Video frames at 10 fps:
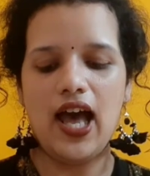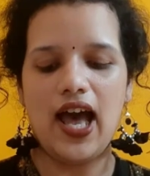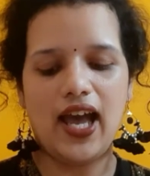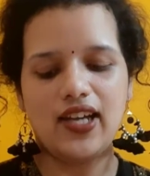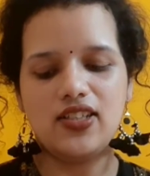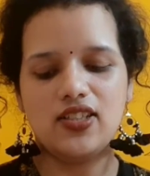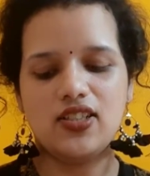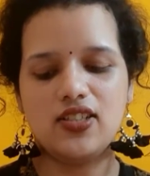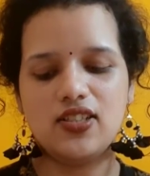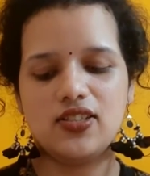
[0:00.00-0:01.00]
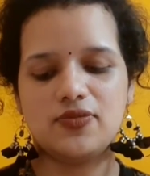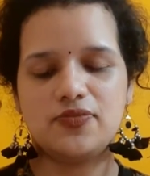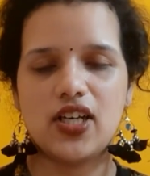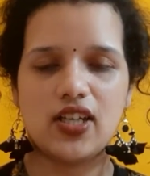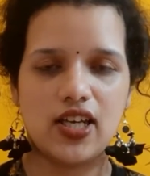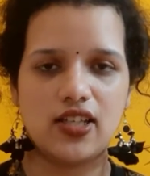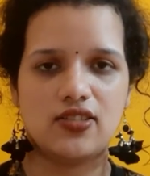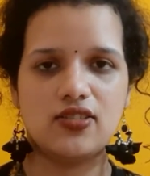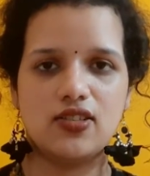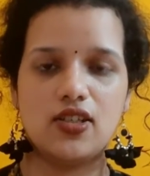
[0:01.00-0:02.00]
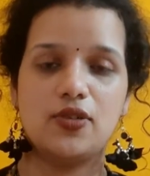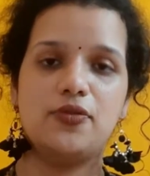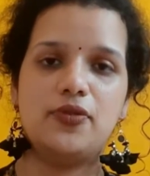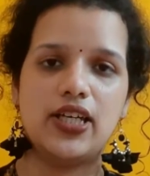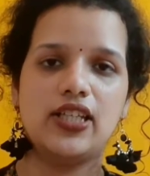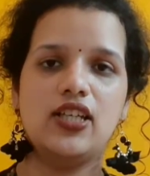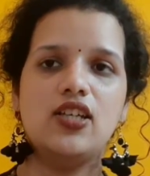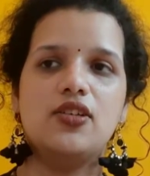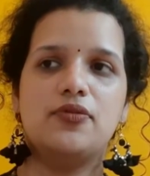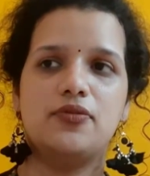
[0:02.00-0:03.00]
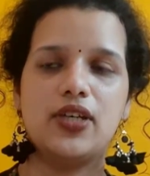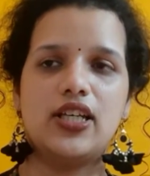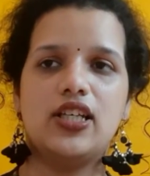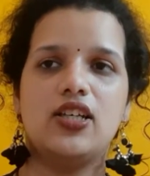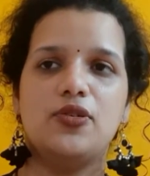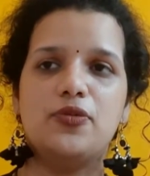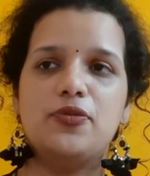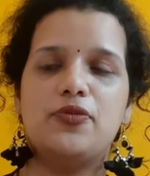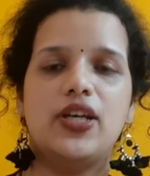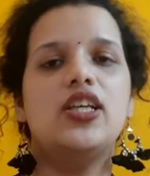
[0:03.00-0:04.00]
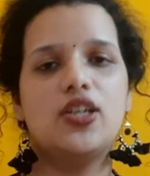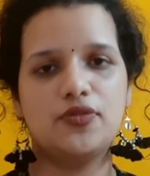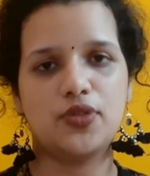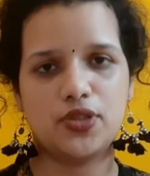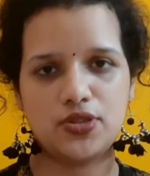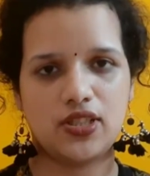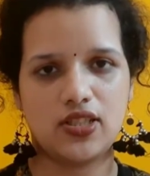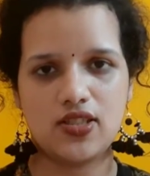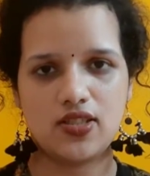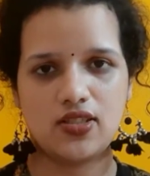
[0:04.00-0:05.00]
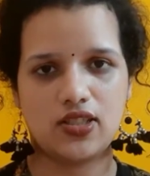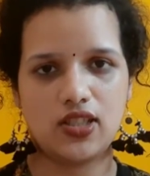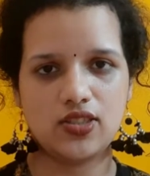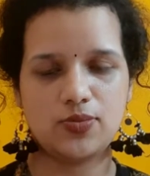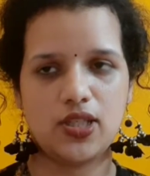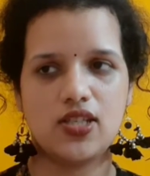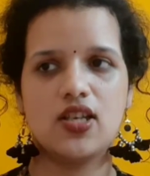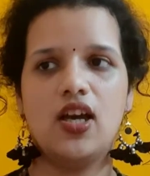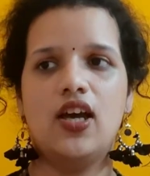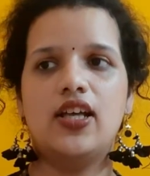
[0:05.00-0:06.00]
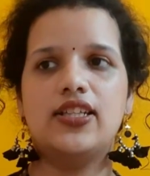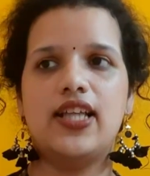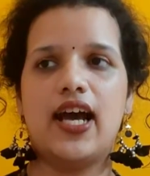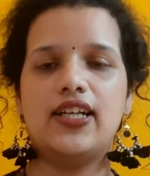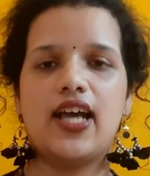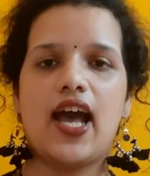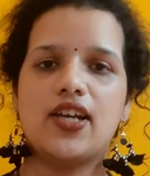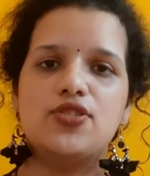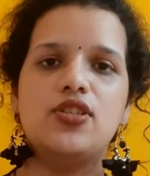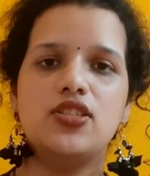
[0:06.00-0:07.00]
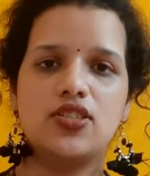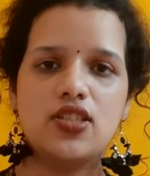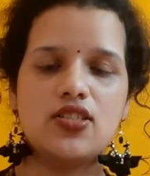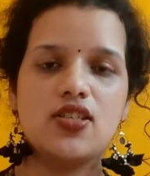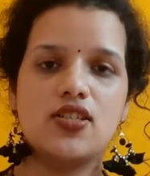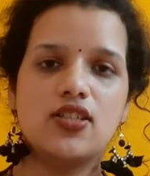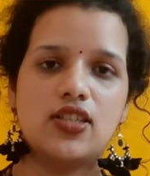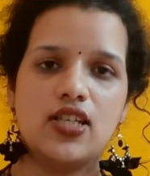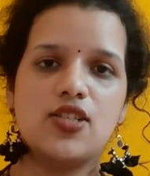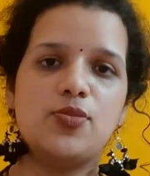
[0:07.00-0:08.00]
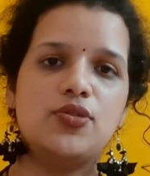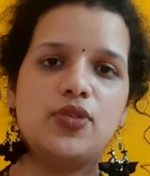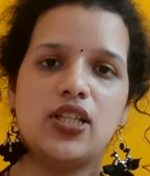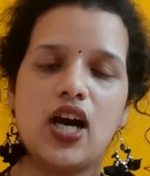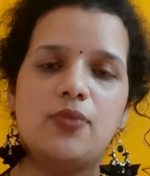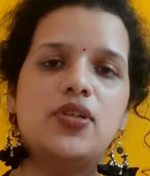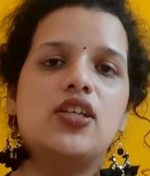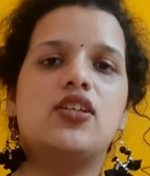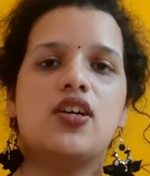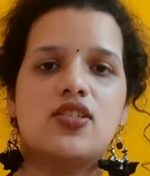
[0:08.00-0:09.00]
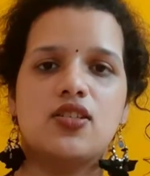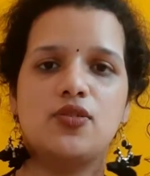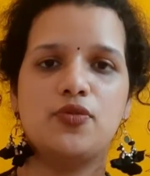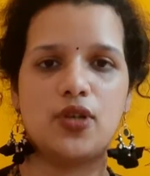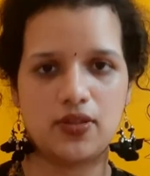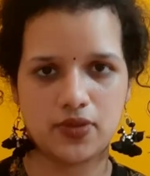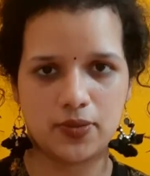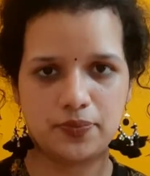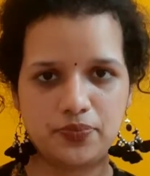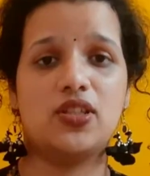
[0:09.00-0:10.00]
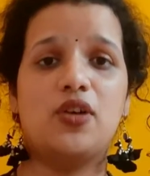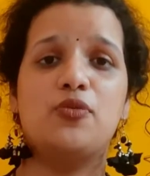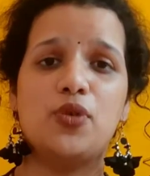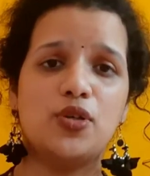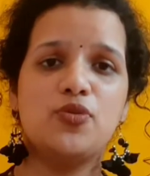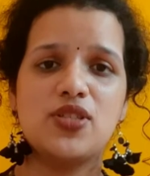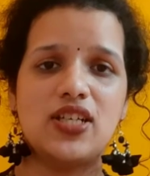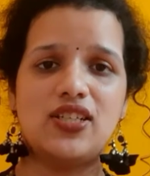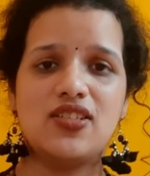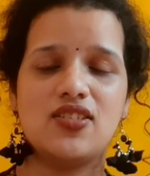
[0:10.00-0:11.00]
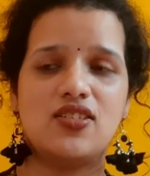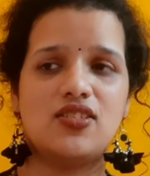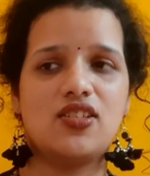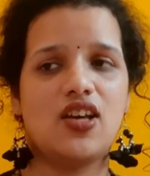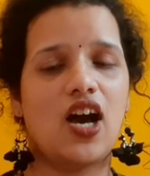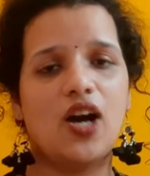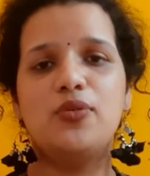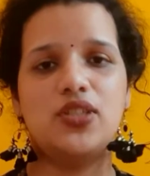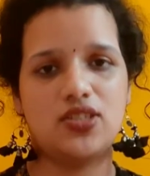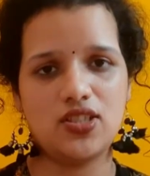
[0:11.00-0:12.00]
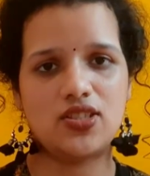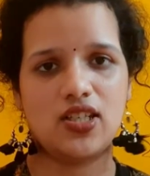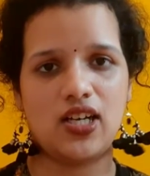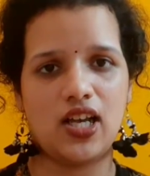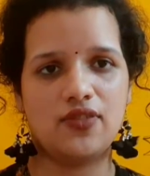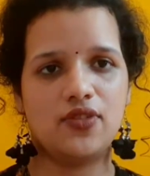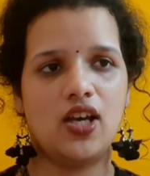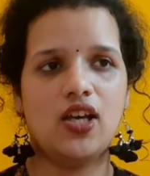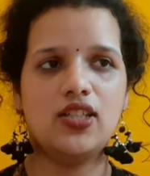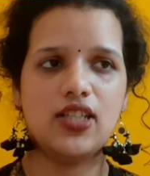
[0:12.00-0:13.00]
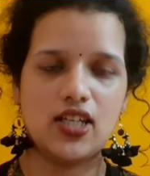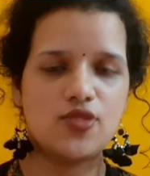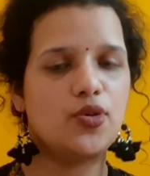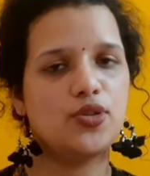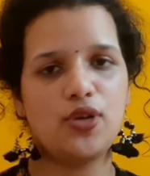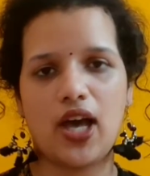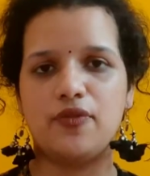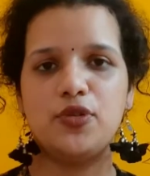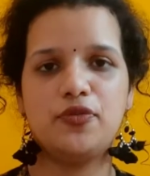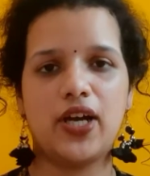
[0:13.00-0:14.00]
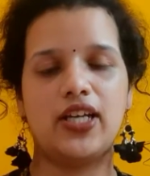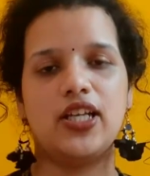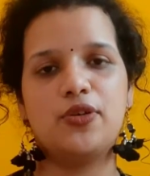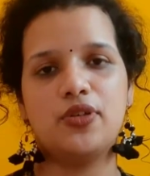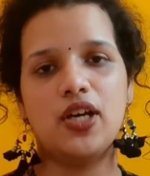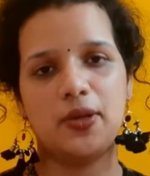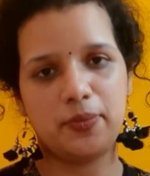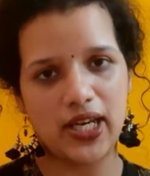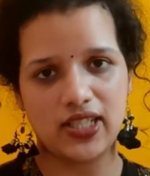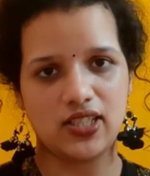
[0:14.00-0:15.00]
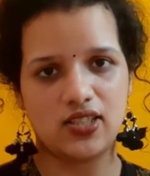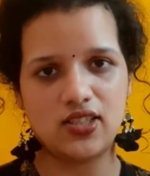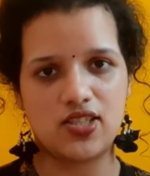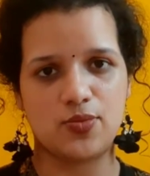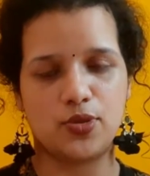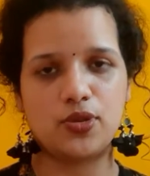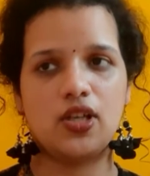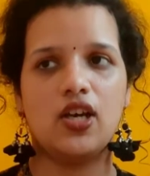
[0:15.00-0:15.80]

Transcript: And again, a very, very very unfortunate incident takes place that actually changes the things between Amir and Hassan forever. Now, what was that incident and how it changed their life? That is what you have to find out by reading this book.